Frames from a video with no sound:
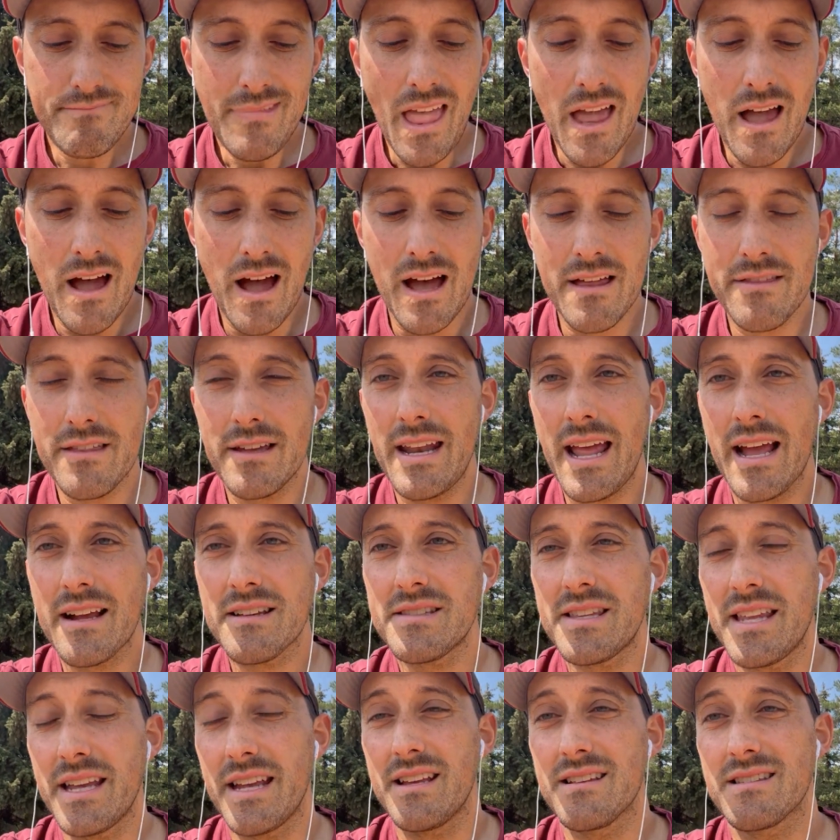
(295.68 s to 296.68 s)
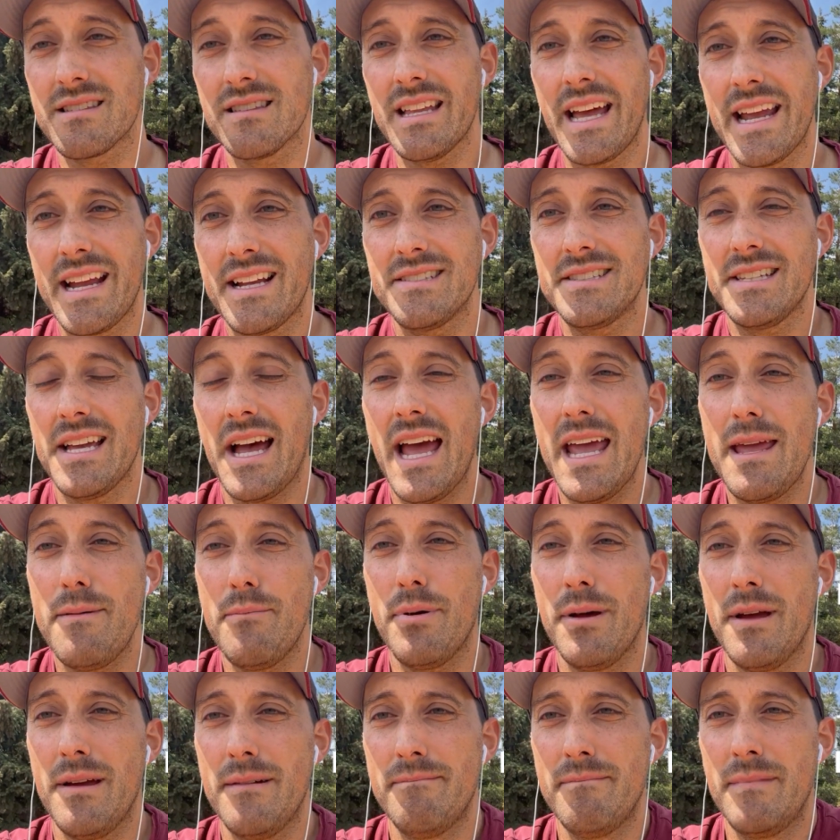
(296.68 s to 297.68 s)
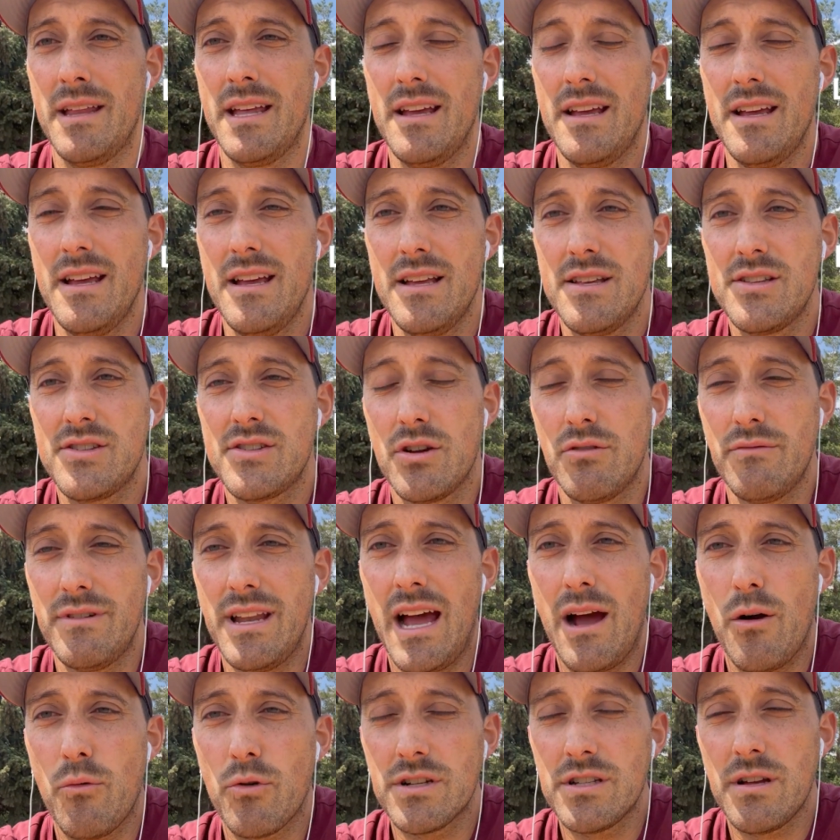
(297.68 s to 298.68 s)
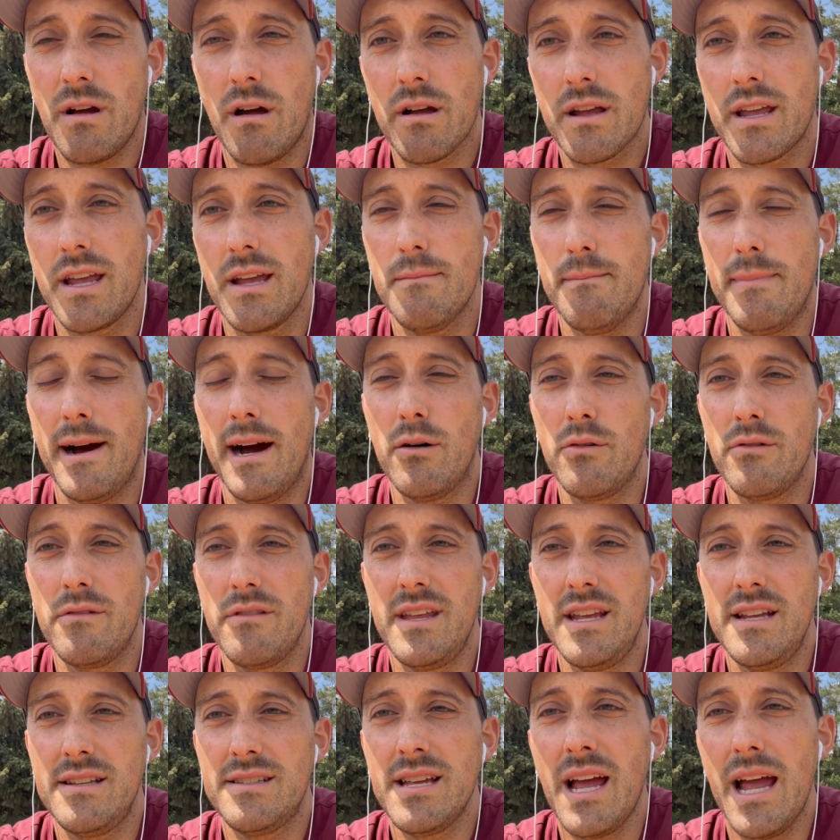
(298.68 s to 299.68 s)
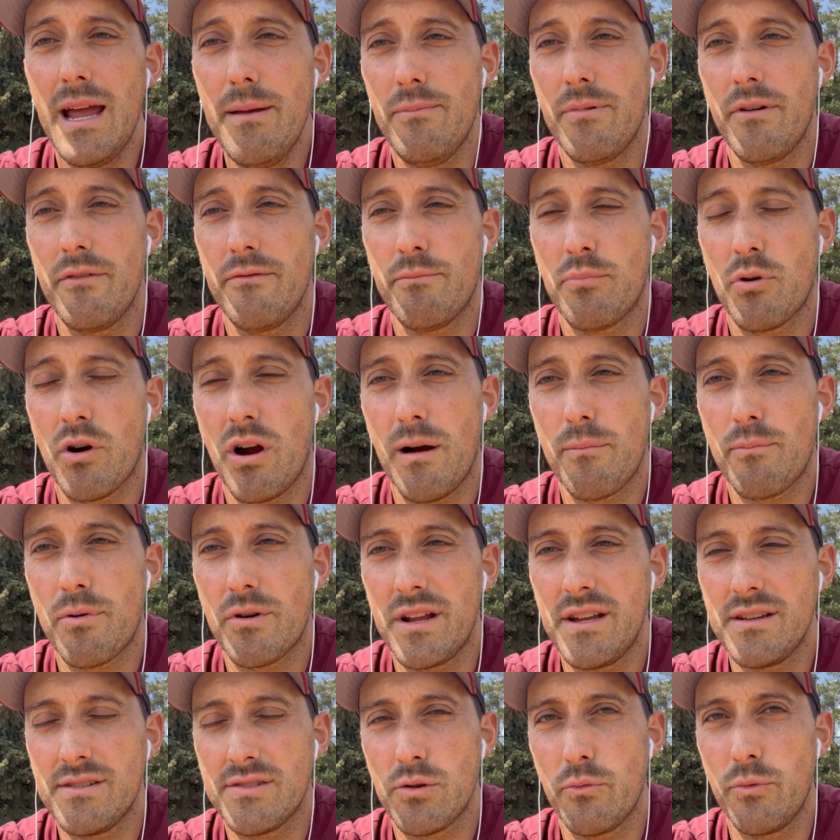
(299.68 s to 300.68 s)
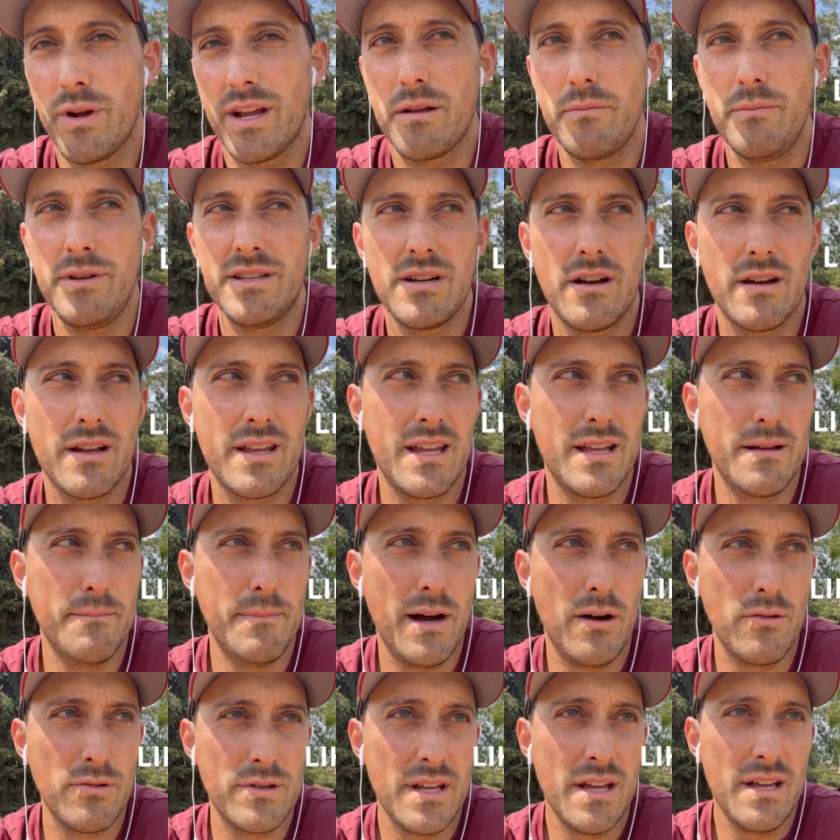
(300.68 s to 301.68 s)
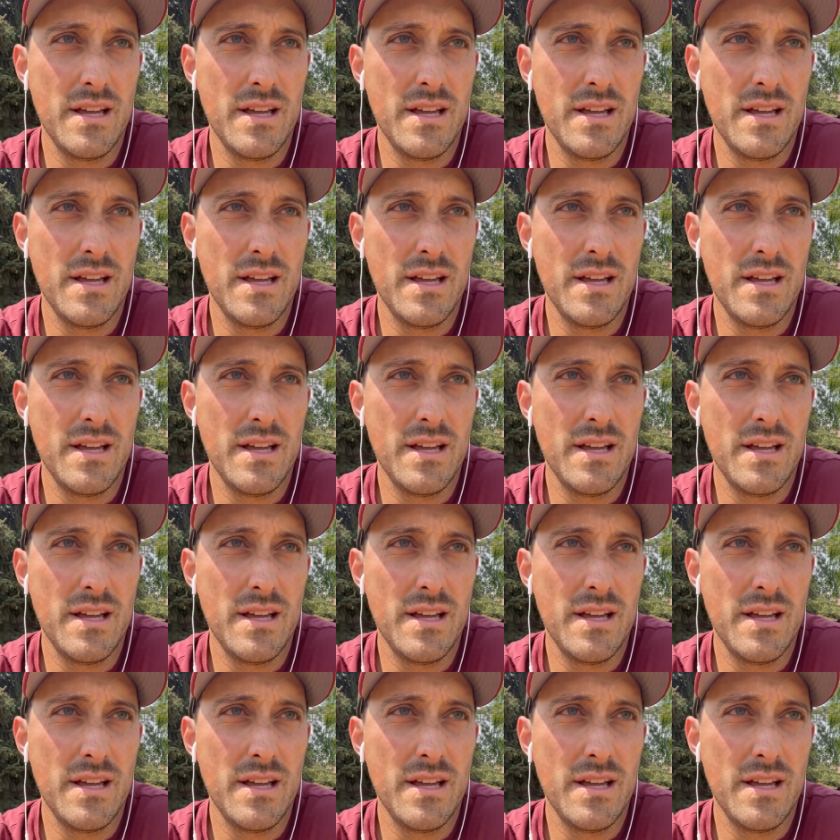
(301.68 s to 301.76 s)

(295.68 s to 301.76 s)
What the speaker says: The next thing is like type. So now we're talking about the type of property. So we could be talking about